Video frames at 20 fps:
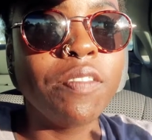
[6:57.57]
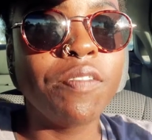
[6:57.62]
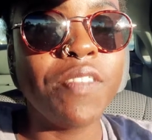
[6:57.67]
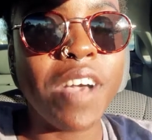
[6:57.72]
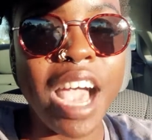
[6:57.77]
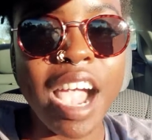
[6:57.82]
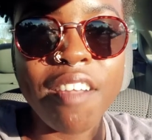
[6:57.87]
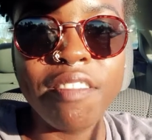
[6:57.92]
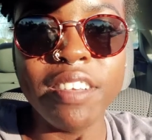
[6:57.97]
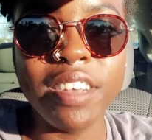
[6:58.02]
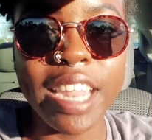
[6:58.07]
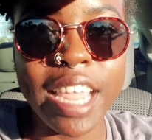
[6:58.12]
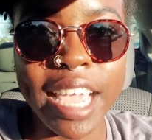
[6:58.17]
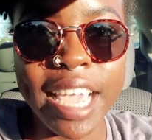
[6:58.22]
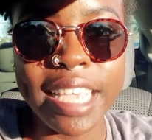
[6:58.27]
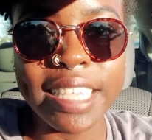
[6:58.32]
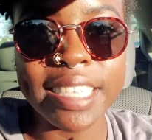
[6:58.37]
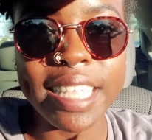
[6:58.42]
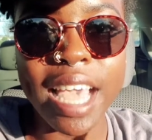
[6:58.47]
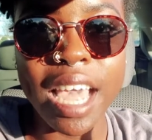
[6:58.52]
5
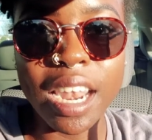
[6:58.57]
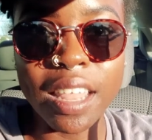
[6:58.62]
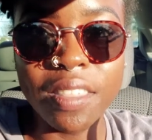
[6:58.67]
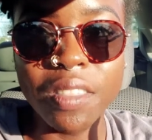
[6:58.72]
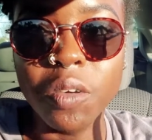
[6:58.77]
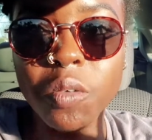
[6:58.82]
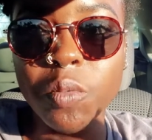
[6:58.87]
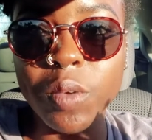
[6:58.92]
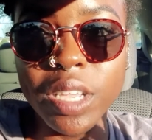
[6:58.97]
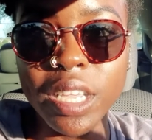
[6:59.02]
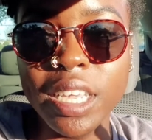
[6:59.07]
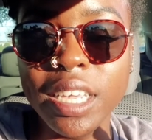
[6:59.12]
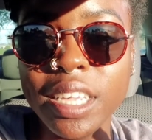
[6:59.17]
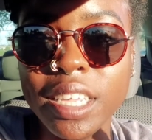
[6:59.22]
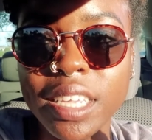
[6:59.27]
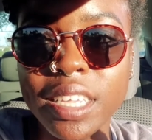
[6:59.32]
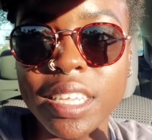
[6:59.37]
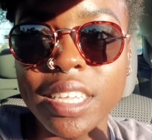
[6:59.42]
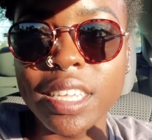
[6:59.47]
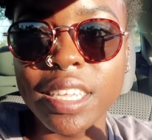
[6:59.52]
days out of the
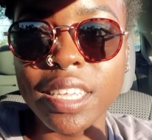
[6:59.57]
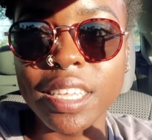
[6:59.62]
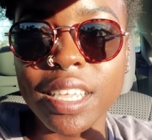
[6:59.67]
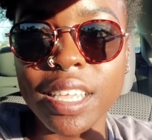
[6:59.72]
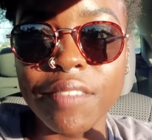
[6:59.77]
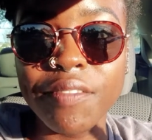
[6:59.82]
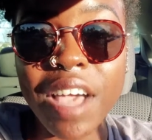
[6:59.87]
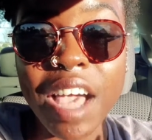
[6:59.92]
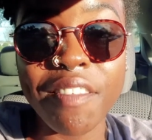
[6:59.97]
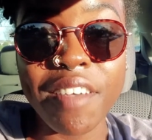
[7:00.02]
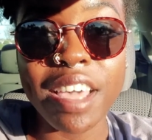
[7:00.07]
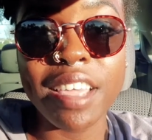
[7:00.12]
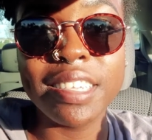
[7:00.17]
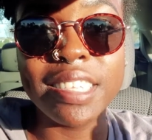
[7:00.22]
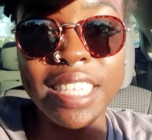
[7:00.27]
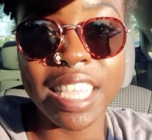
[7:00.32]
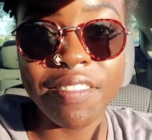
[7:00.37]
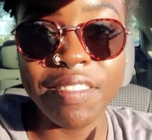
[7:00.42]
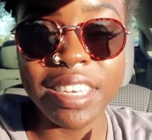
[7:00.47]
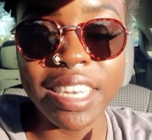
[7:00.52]
week, 5 out of
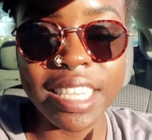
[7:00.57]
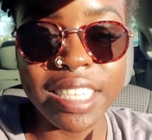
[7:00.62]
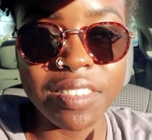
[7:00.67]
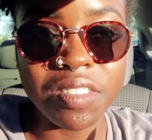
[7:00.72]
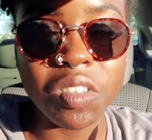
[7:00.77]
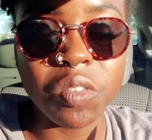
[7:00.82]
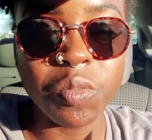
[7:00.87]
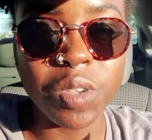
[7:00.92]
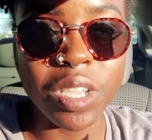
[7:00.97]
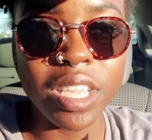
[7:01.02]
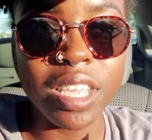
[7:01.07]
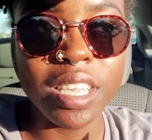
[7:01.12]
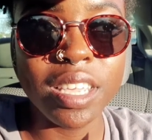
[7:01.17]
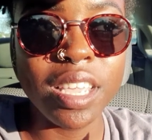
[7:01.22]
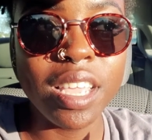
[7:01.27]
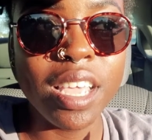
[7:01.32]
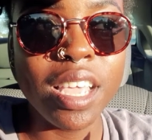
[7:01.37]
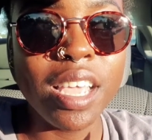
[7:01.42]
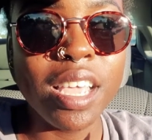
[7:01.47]
7 days of the week